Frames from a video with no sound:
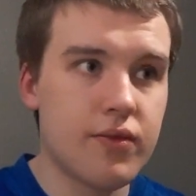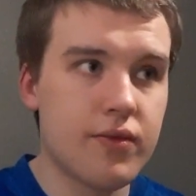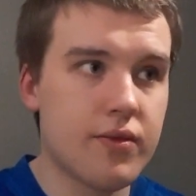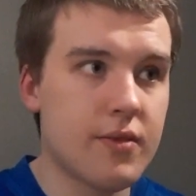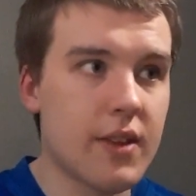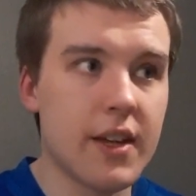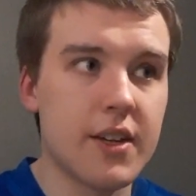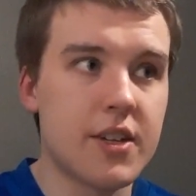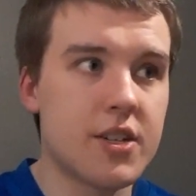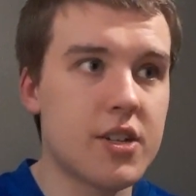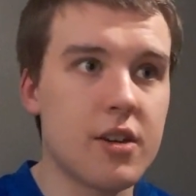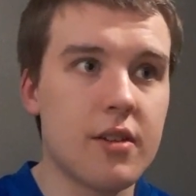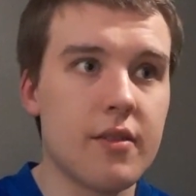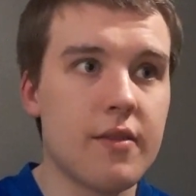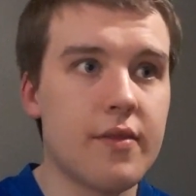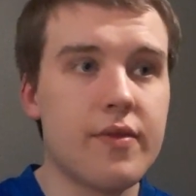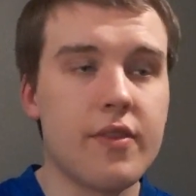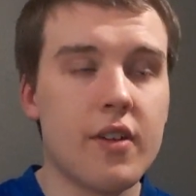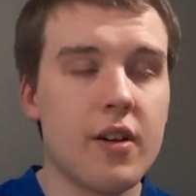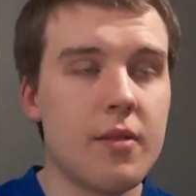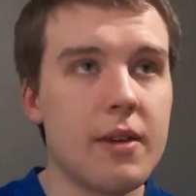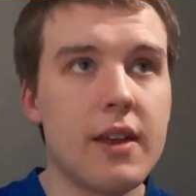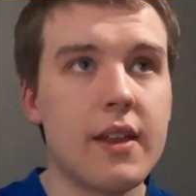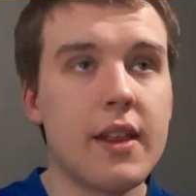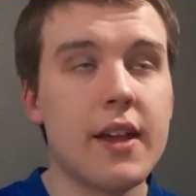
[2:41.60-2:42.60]
they should
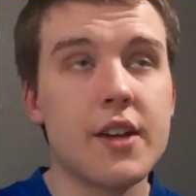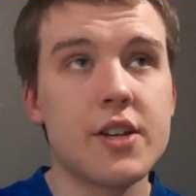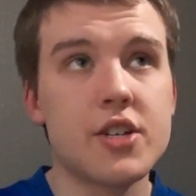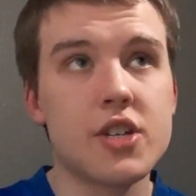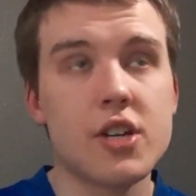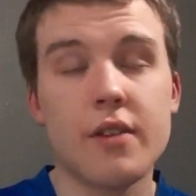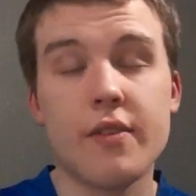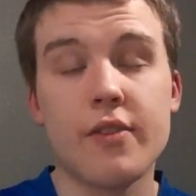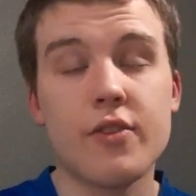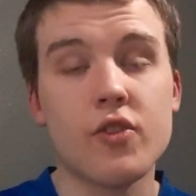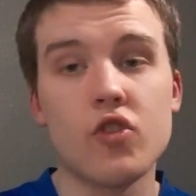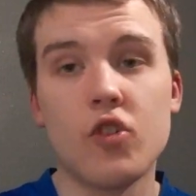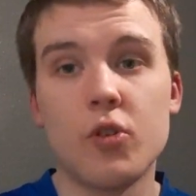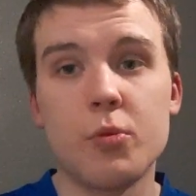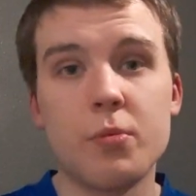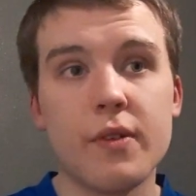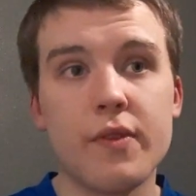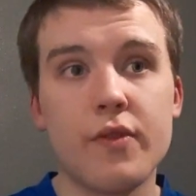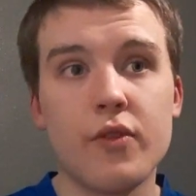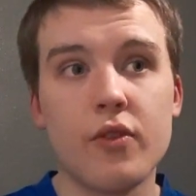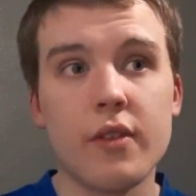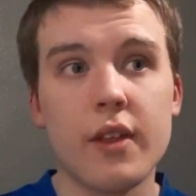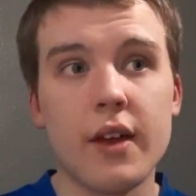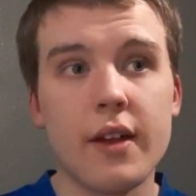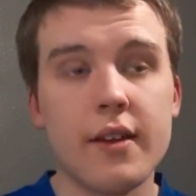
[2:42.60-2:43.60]
have scored
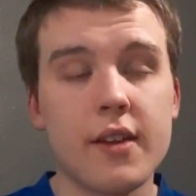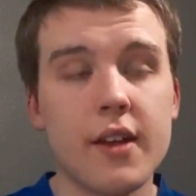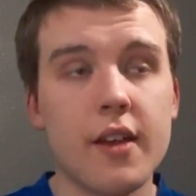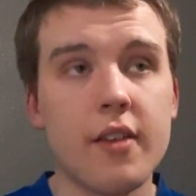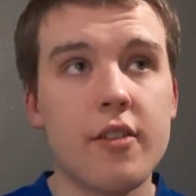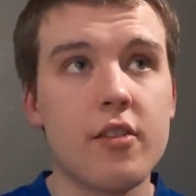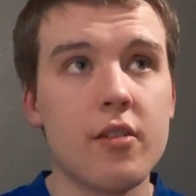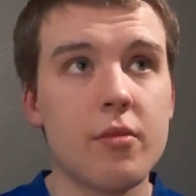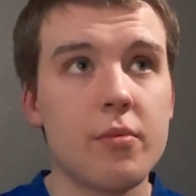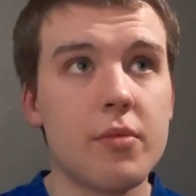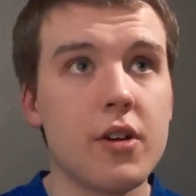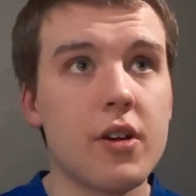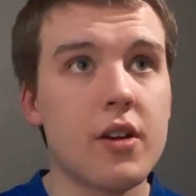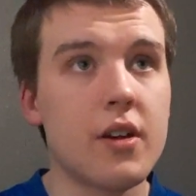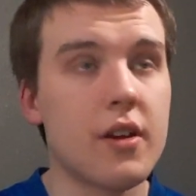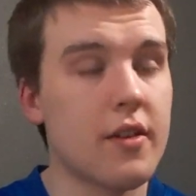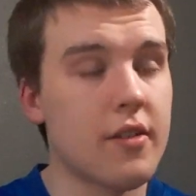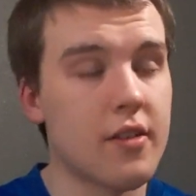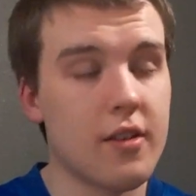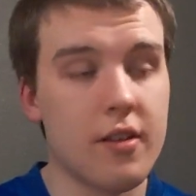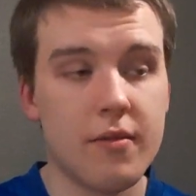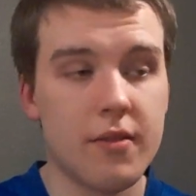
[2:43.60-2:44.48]
before they did, to be honest.